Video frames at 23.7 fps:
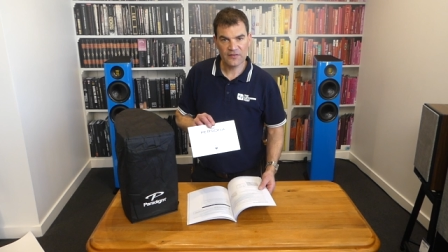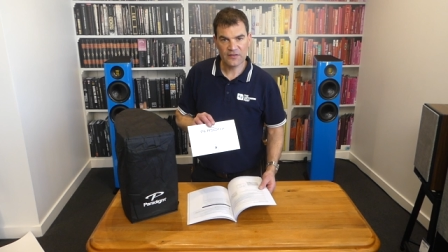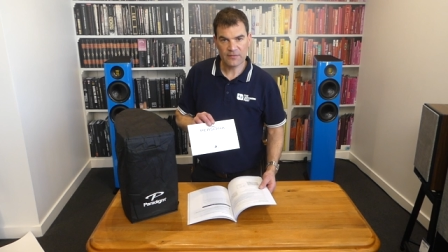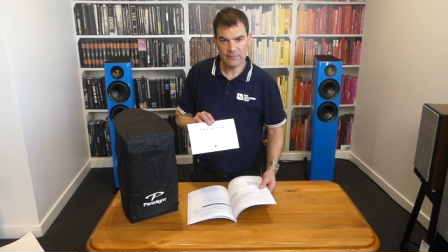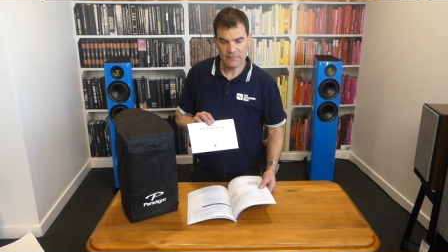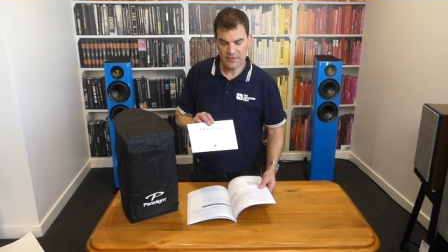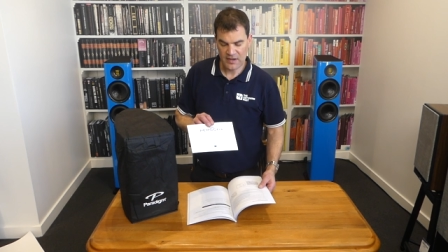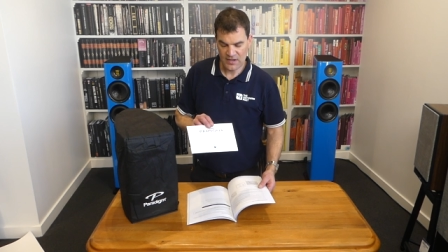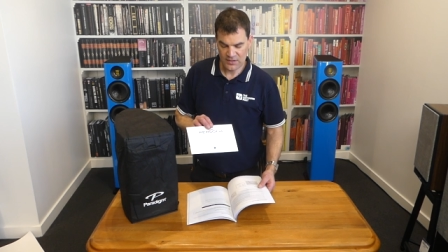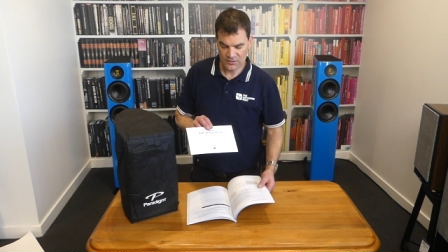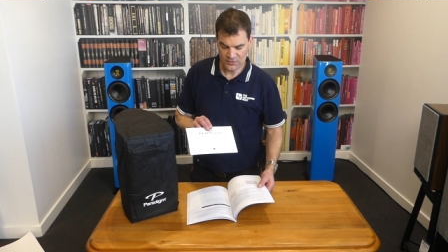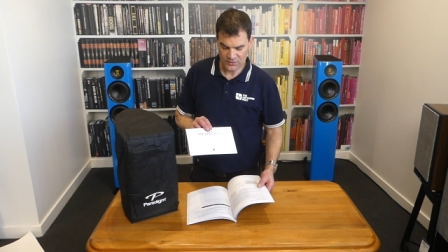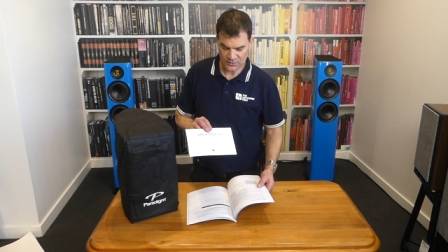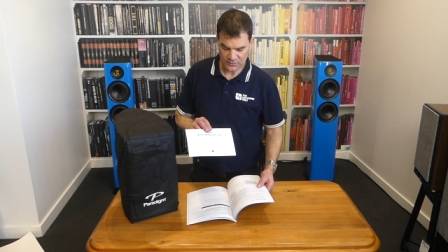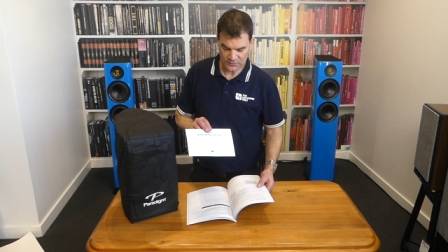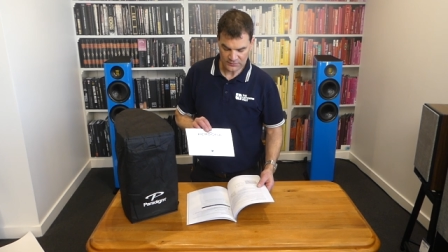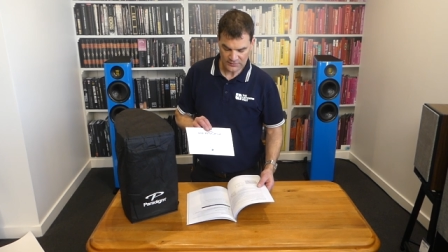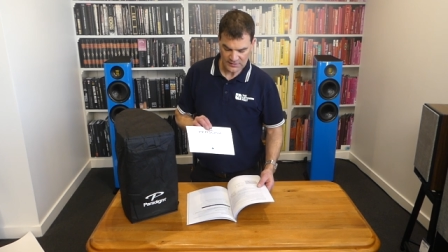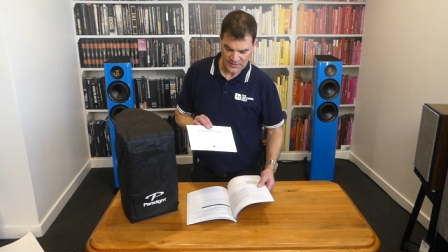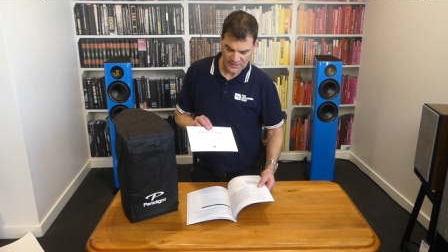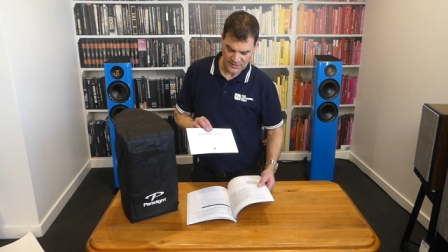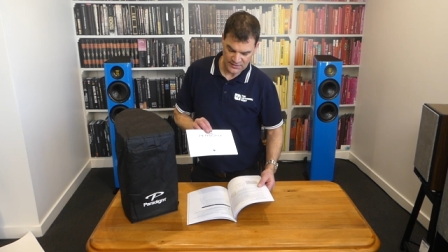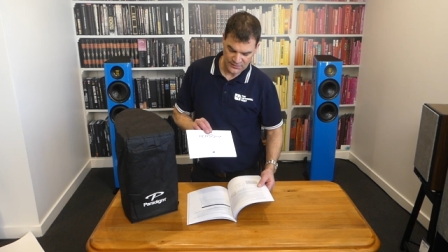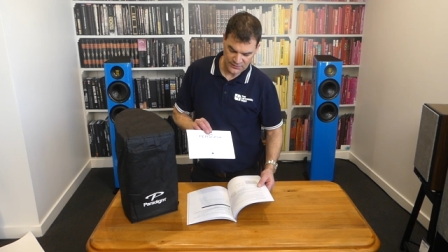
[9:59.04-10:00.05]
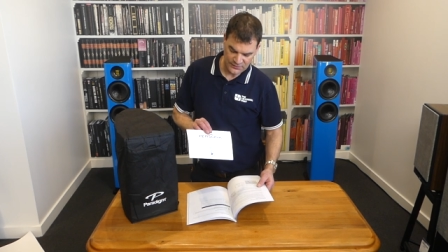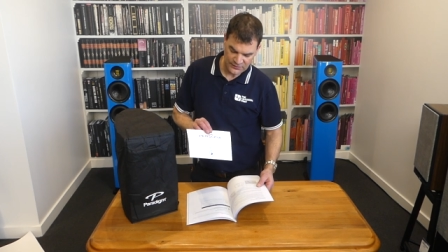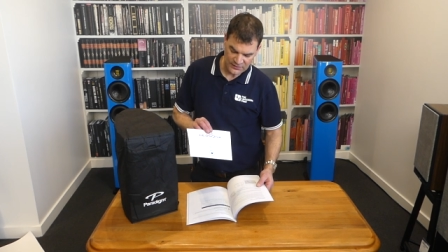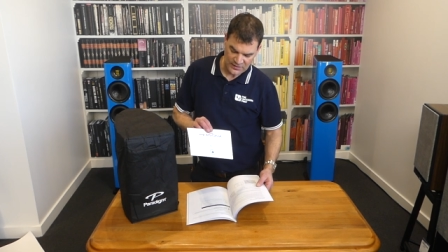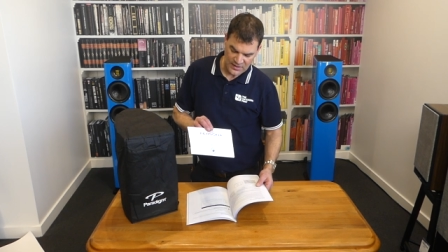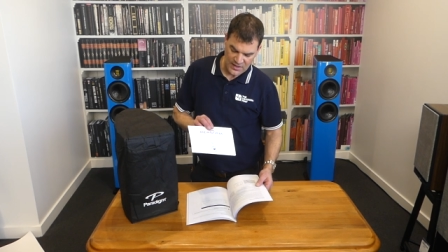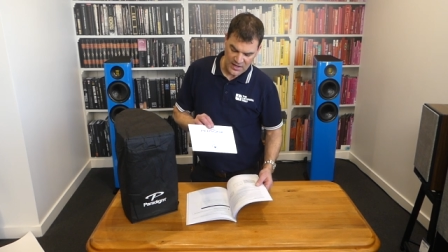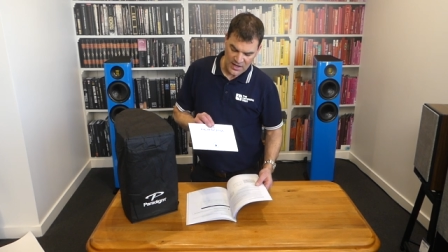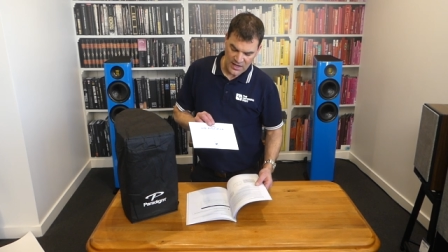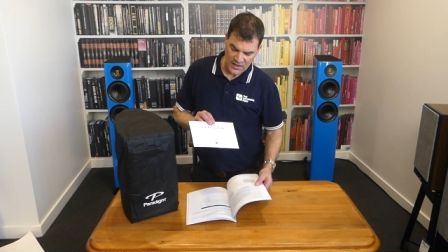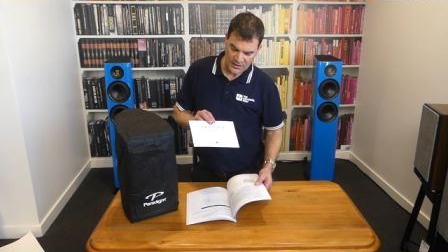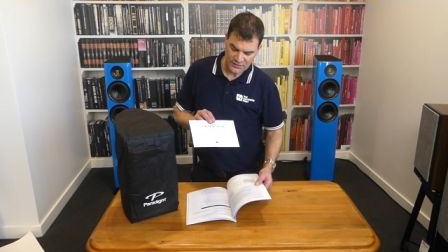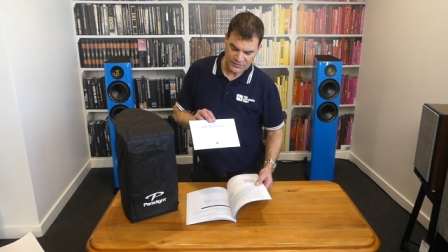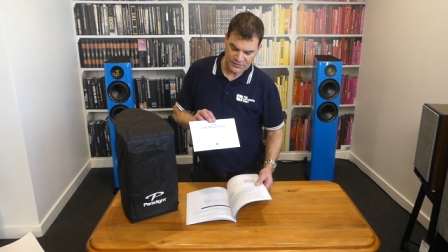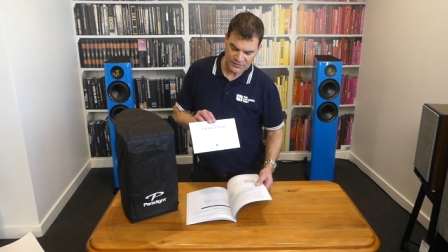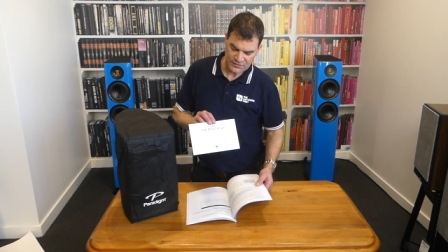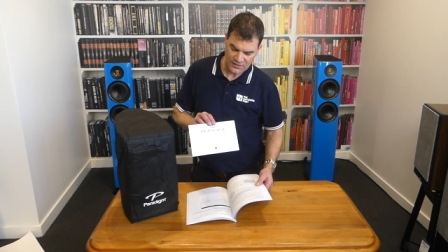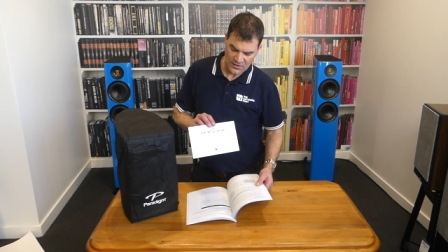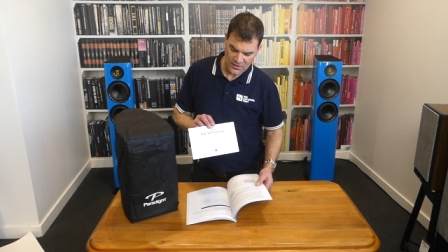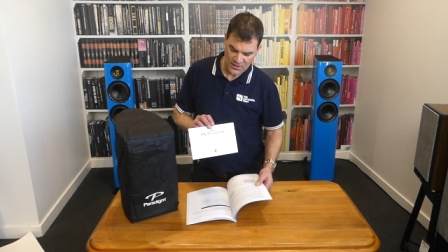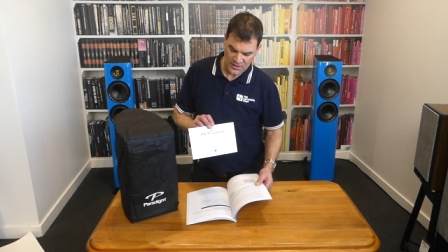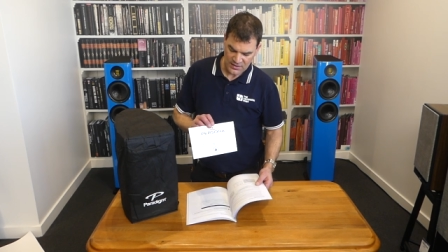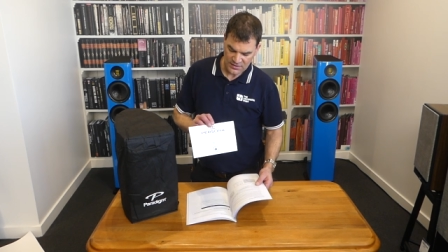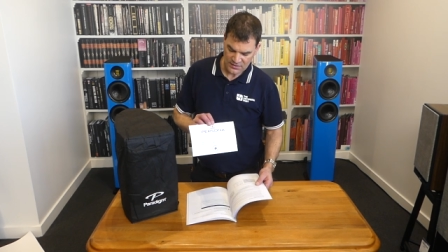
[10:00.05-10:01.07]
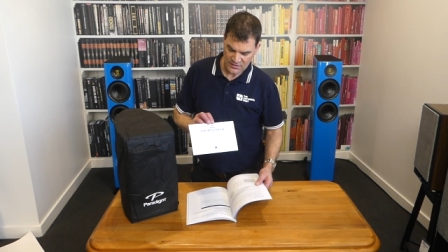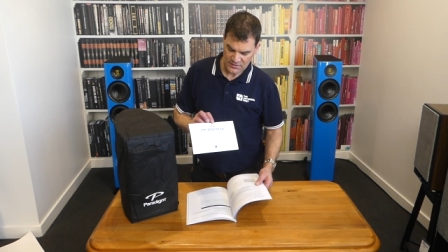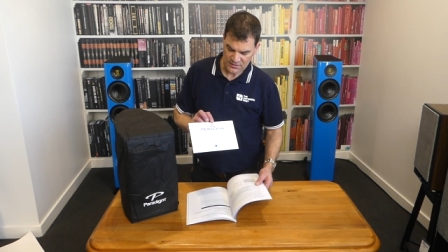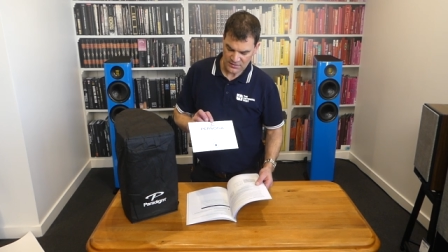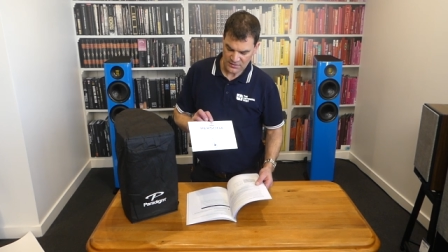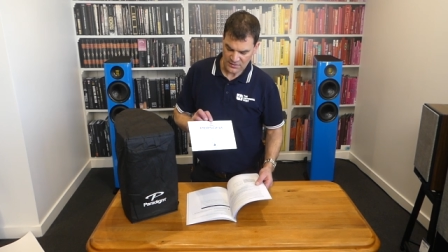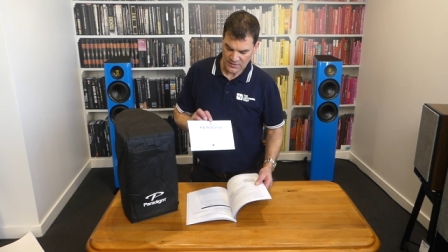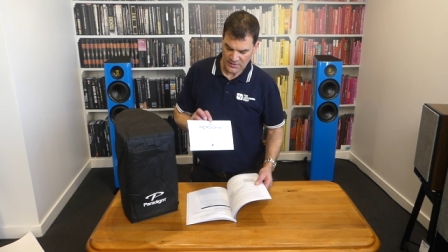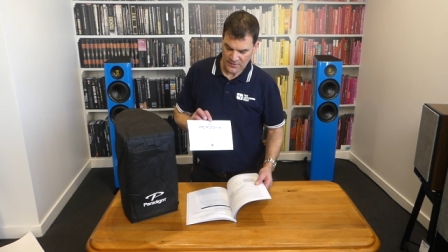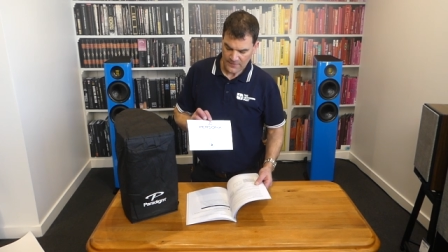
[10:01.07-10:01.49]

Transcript: the manual is a signed